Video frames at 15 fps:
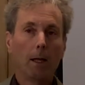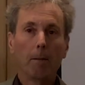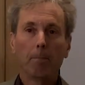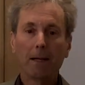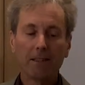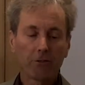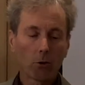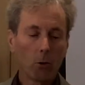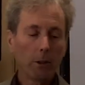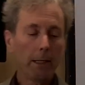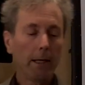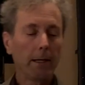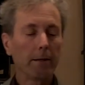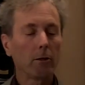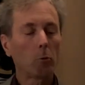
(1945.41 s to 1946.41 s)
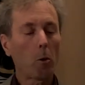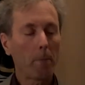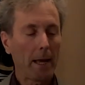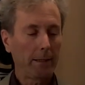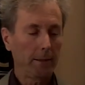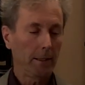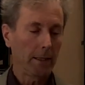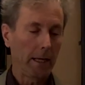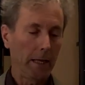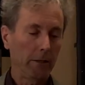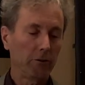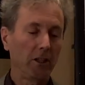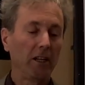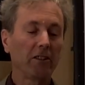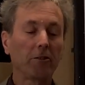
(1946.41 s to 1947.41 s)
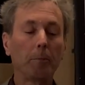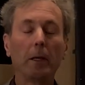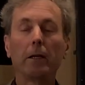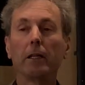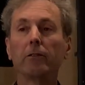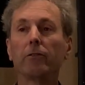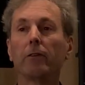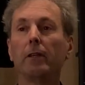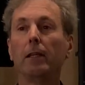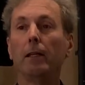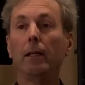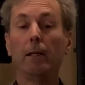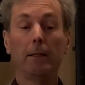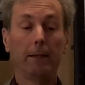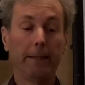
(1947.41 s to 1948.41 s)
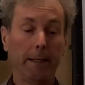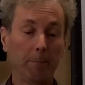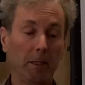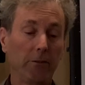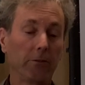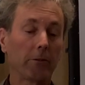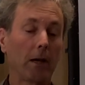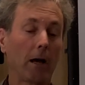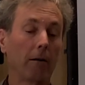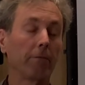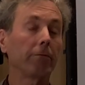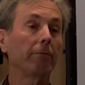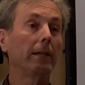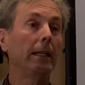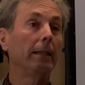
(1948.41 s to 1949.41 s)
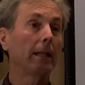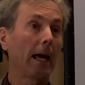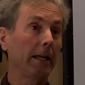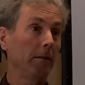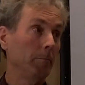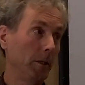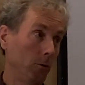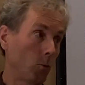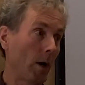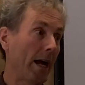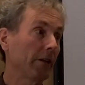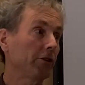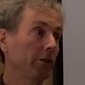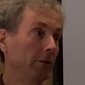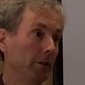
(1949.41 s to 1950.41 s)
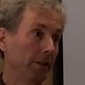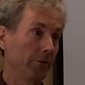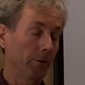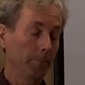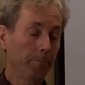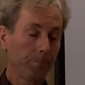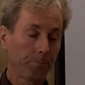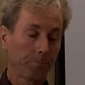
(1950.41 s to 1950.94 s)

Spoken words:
Manzoni in the Romantic Age, who experienced the limits of Enlightenment rationalism,